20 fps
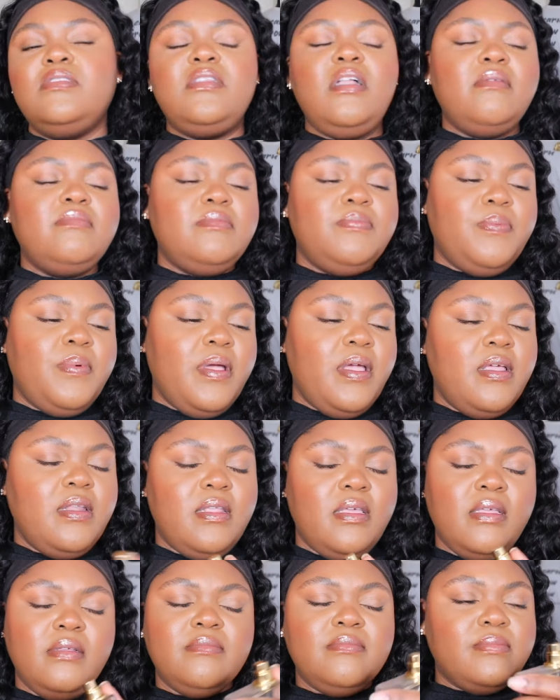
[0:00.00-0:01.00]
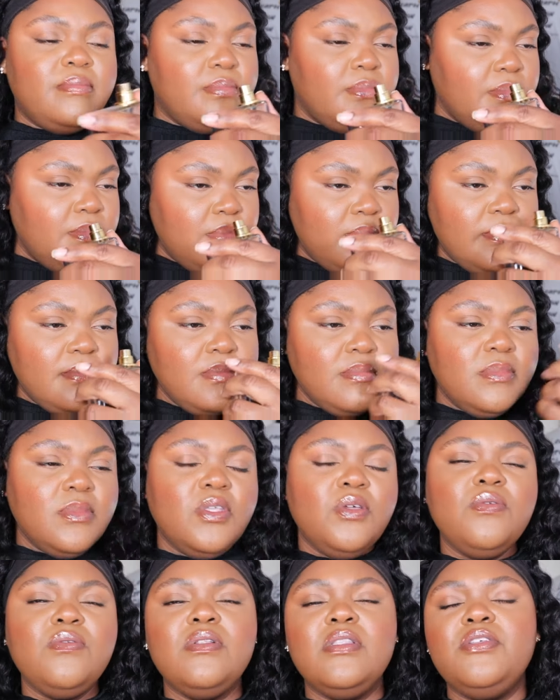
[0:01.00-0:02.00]
Stop spraying it.
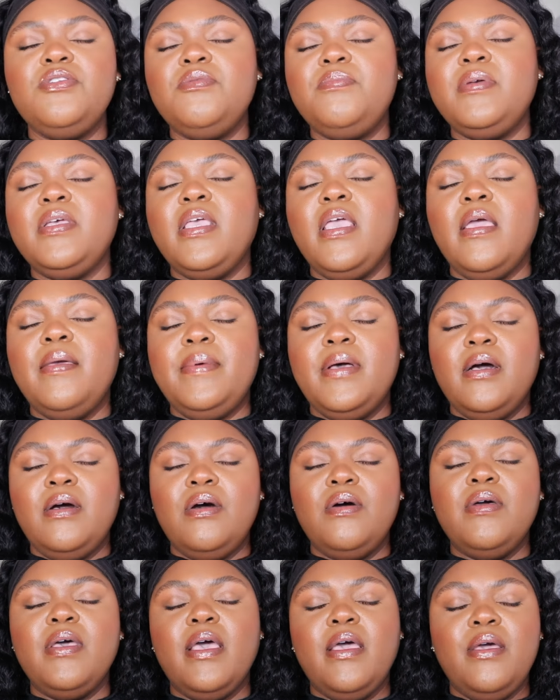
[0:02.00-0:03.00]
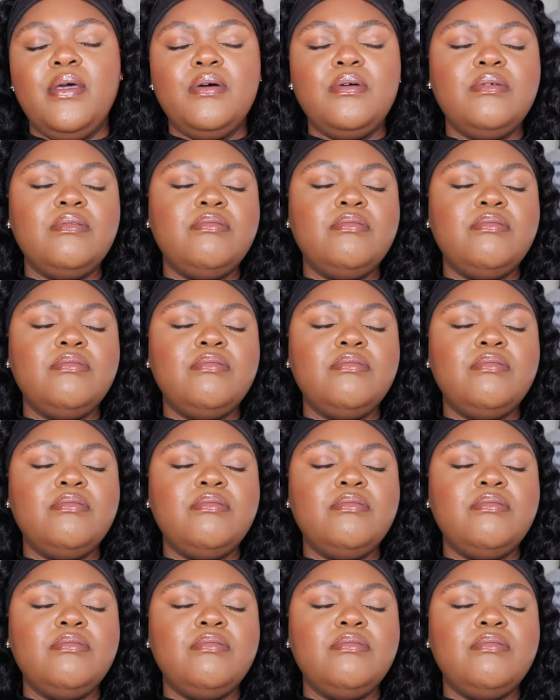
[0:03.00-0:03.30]
Oh, a little bit came out. Okay.